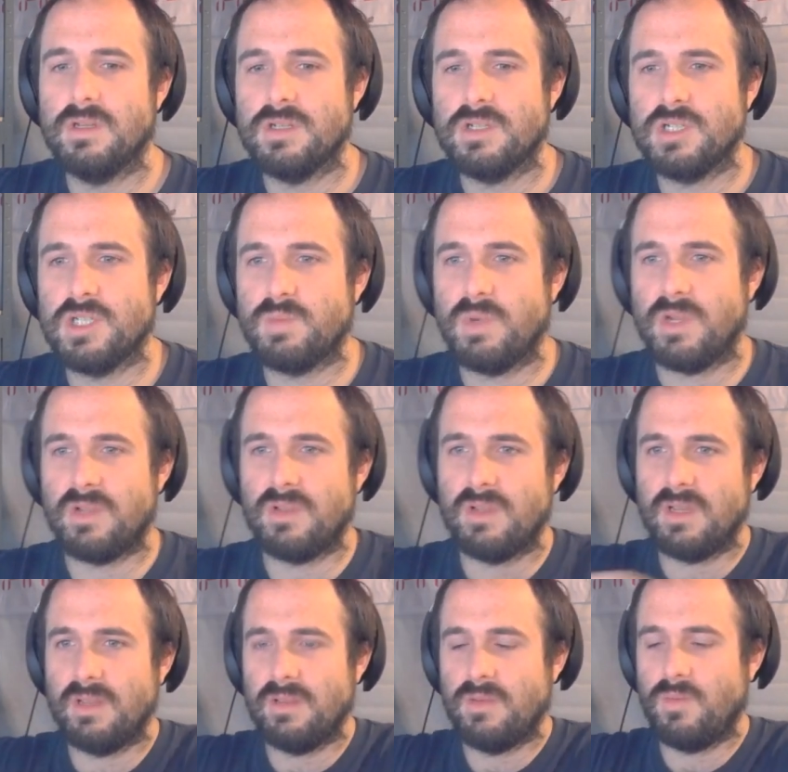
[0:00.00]
just by
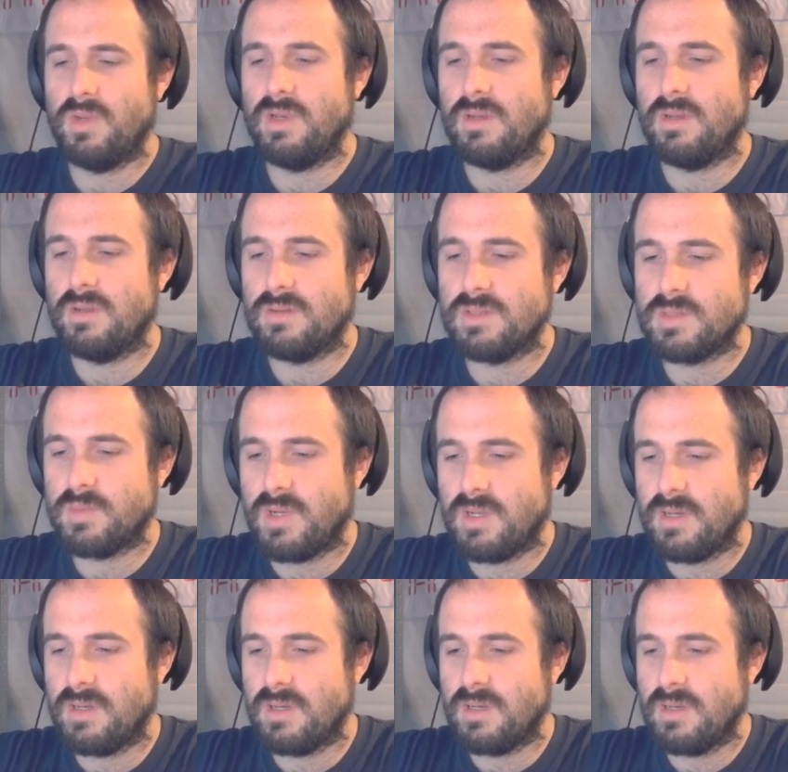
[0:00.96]
clicking the Windows
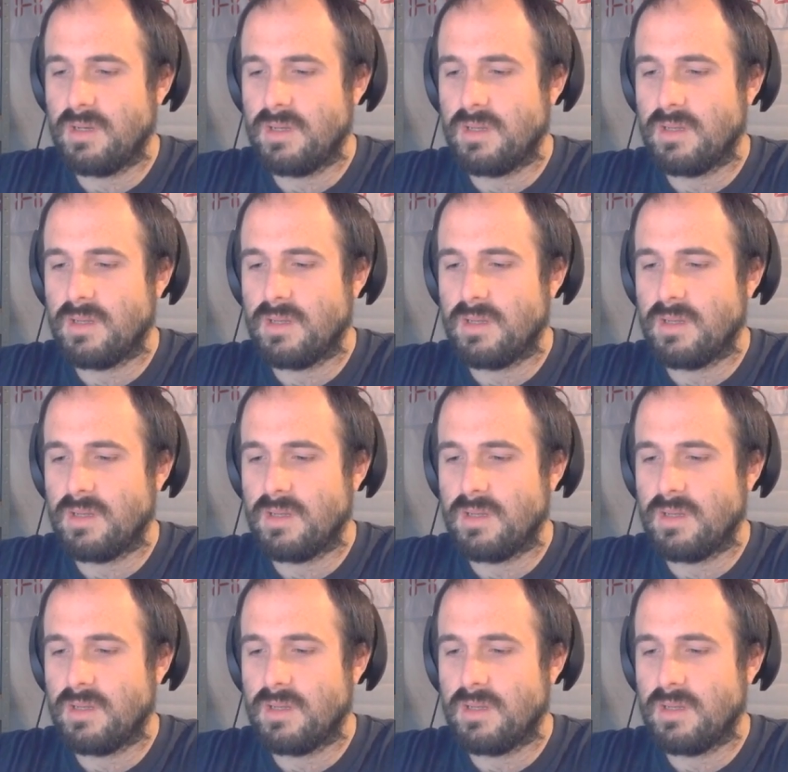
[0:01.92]
button